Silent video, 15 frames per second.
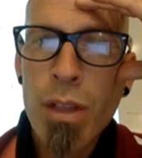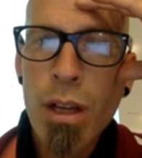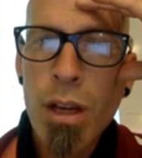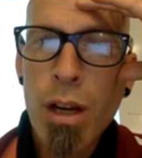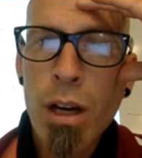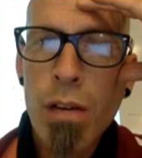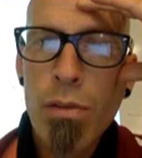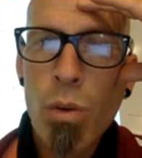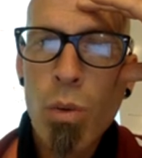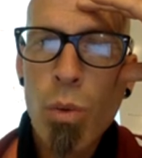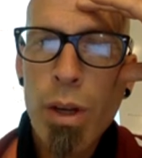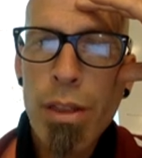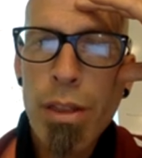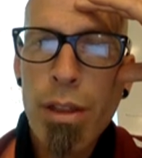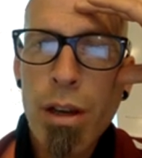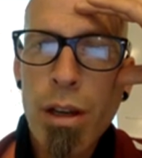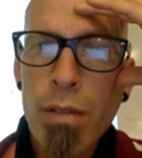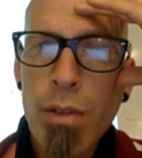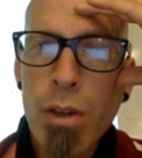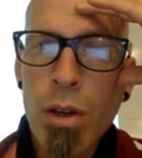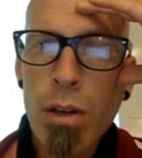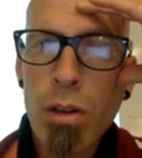of width on the
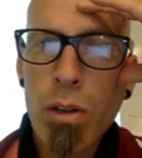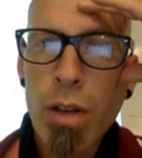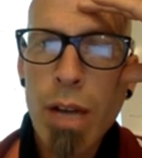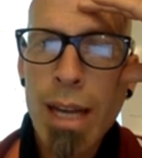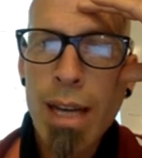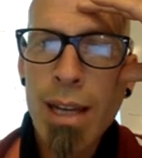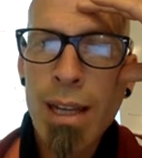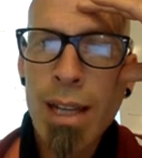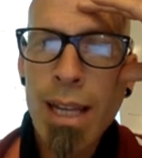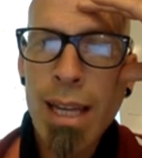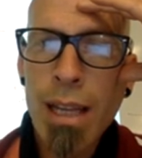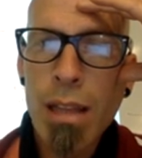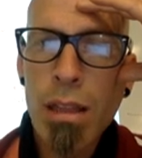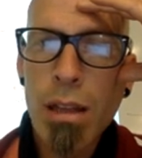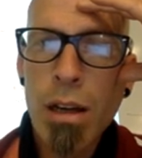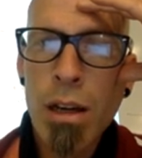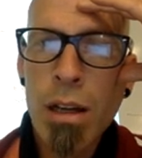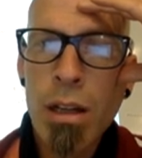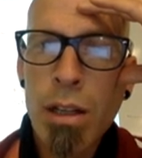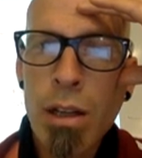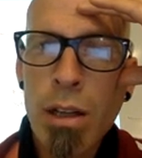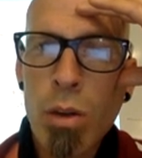vertical and length on
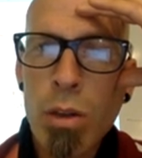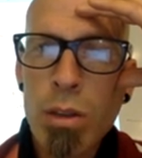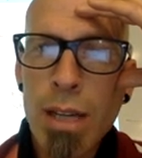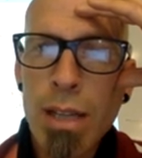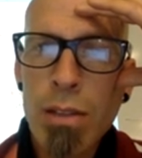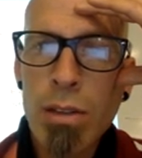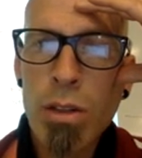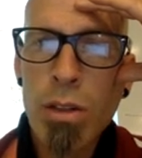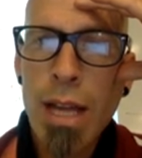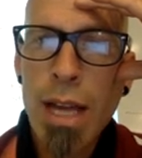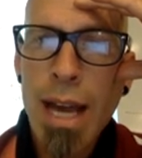the horizontal,